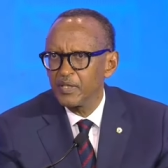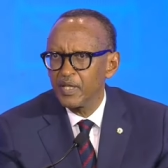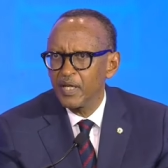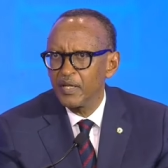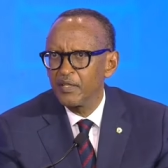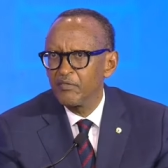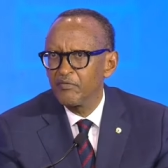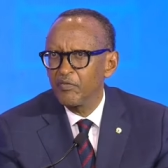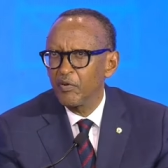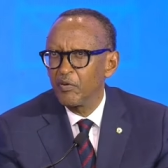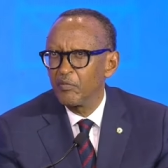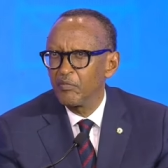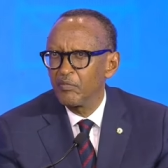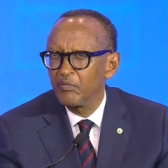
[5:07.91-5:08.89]
and
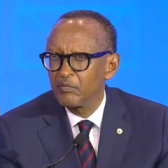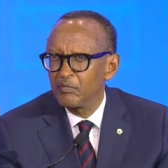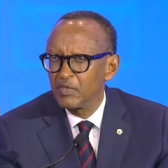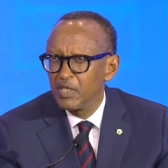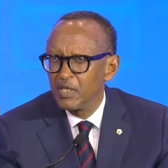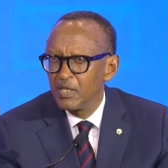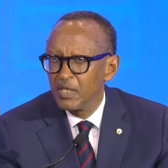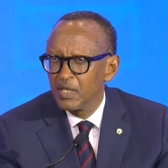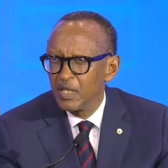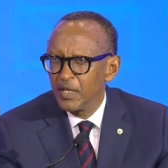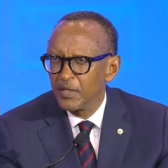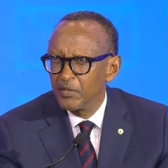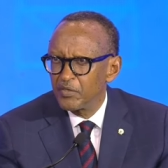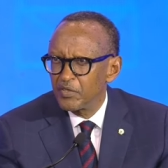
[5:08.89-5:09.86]
from
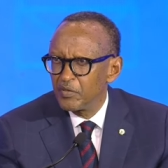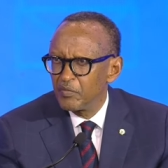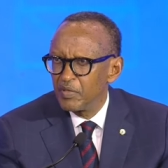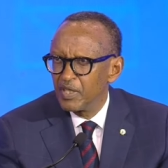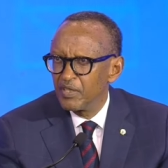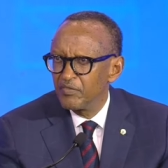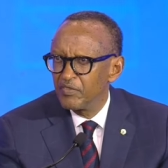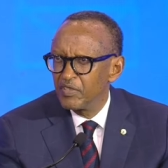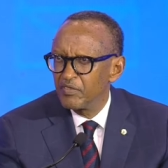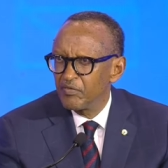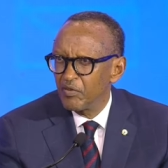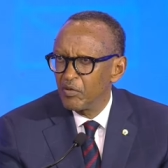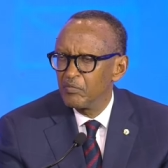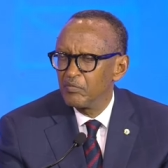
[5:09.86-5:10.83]
and also benefit
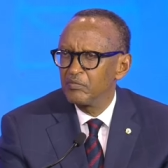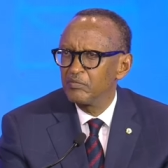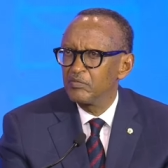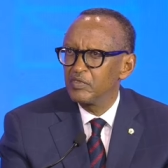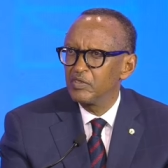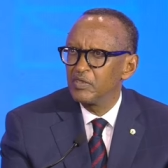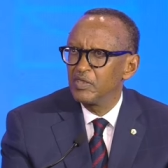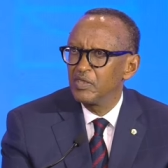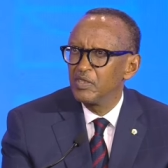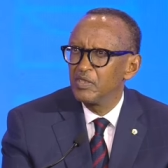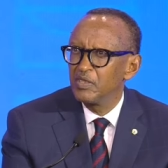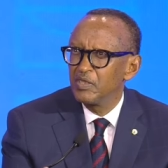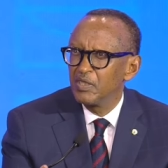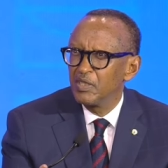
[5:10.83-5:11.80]
from
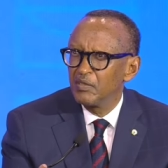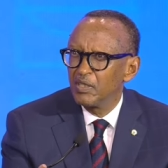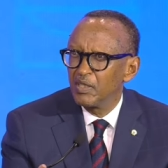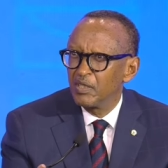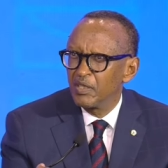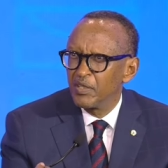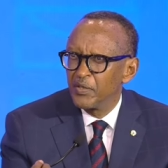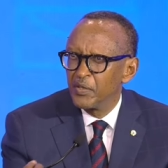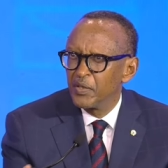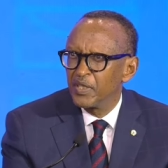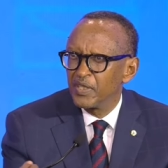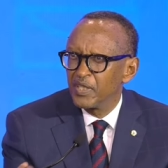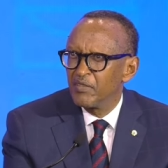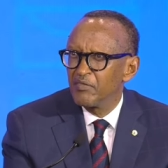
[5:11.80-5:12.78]
uh,
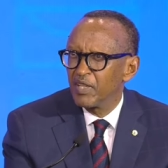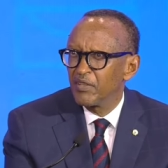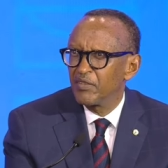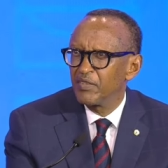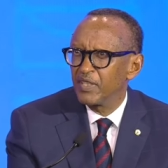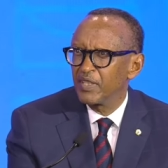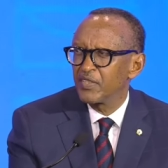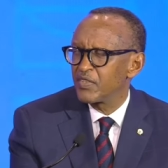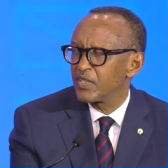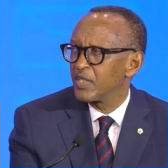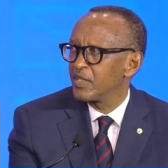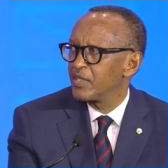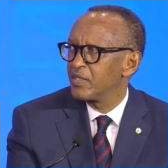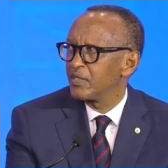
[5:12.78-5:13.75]
doing the very things
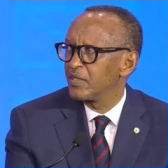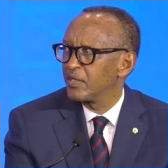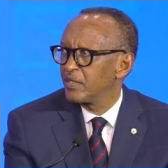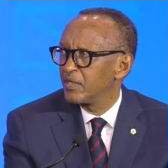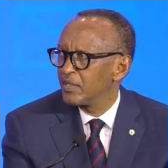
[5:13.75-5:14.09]
that uh,